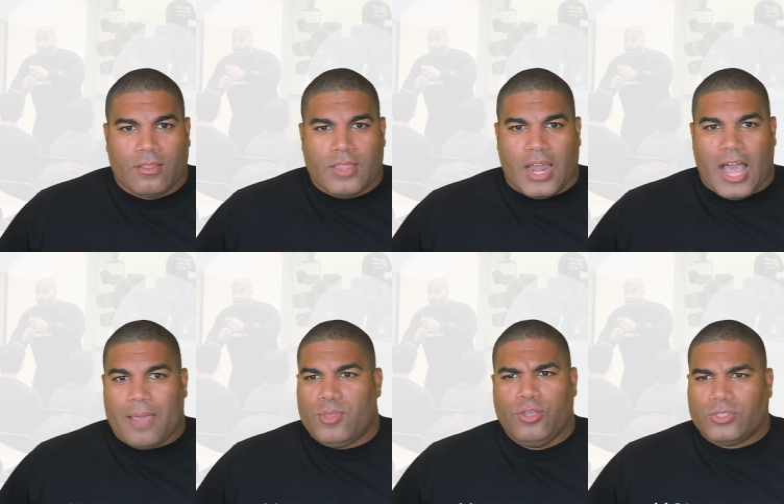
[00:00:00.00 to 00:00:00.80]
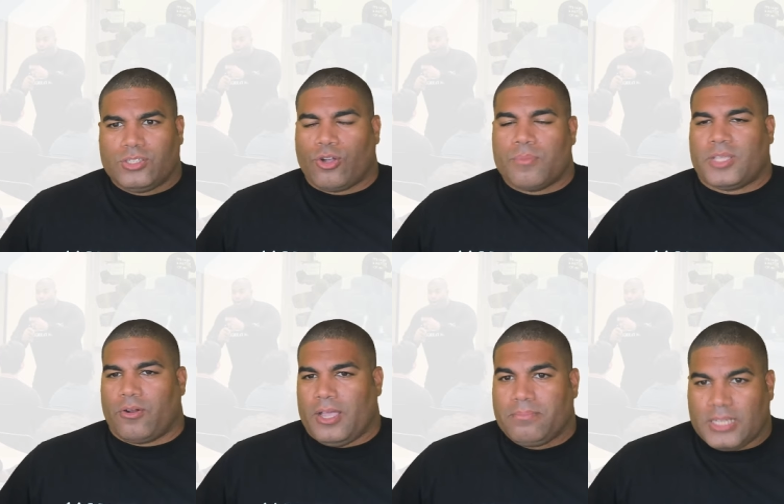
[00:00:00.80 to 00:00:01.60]
that I'm using terms that
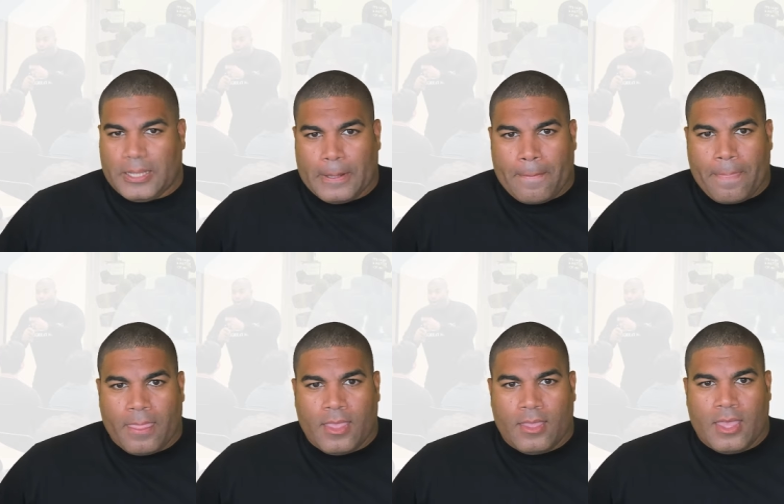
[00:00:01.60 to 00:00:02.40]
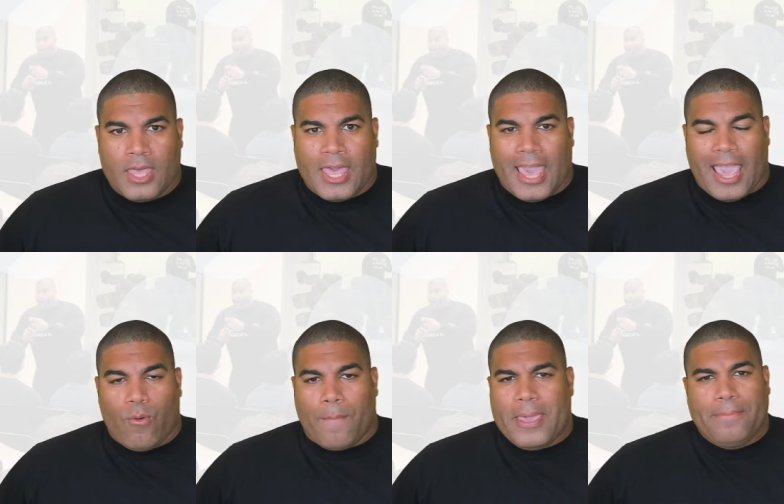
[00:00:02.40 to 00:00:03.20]
are empty.
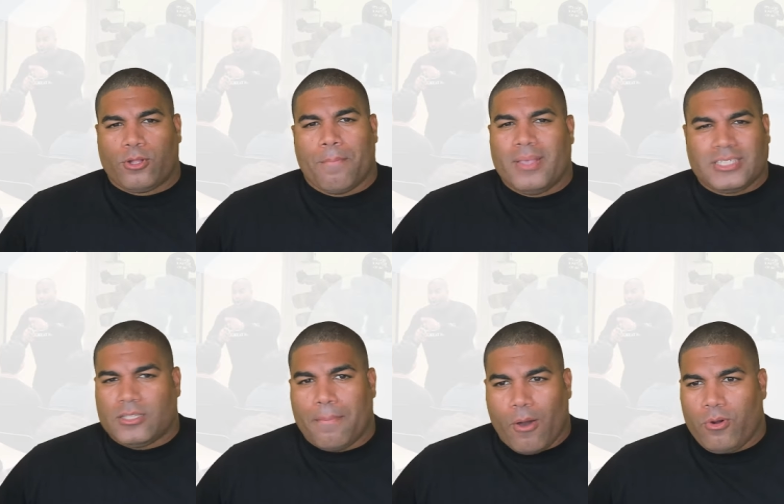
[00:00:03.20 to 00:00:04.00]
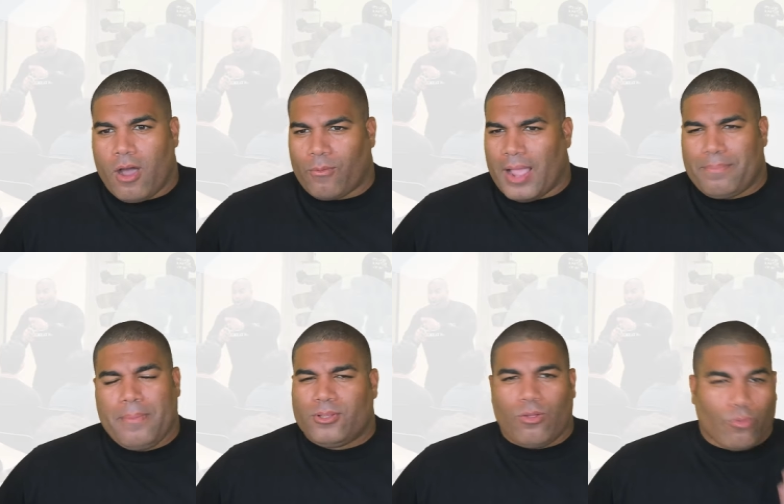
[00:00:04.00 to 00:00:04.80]
And what people are missing the boat on, right?
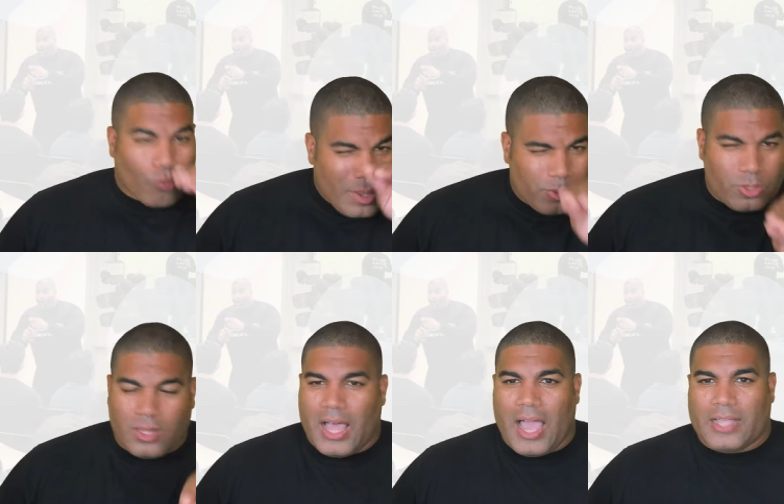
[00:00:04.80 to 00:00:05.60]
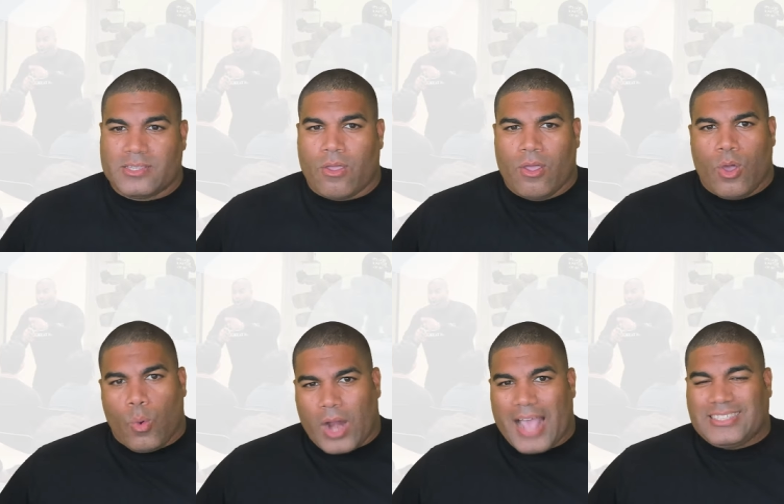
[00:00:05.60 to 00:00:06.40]
People don't read between the lines.
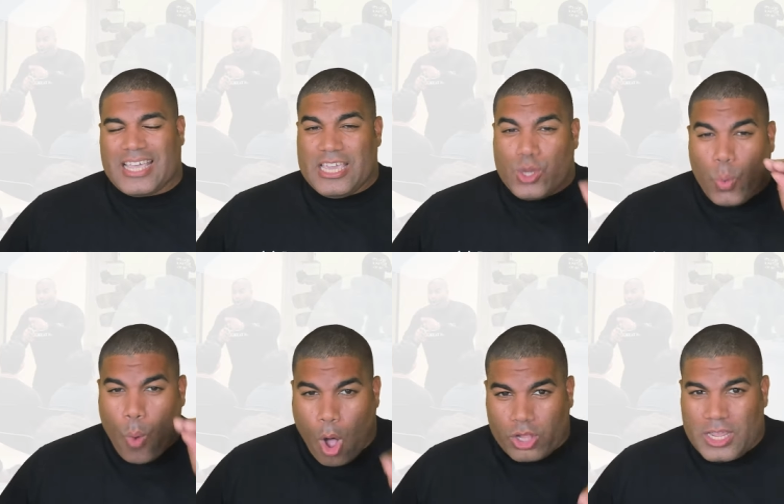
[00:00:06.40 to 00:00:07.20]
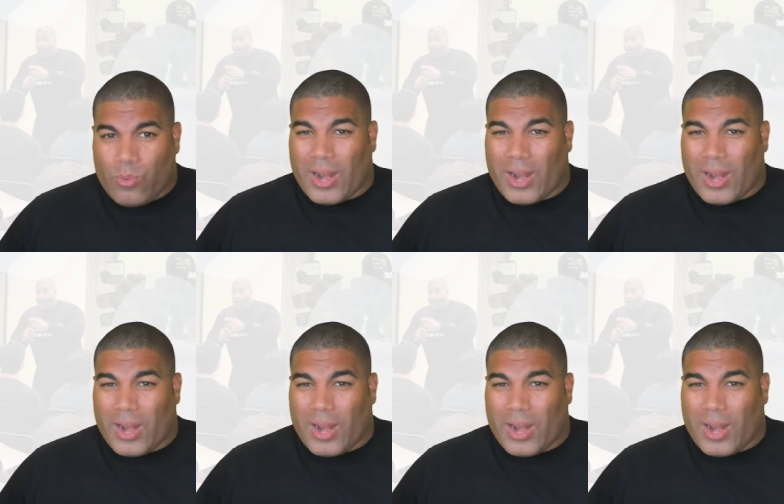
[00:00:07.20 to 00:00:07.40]
When I say equality,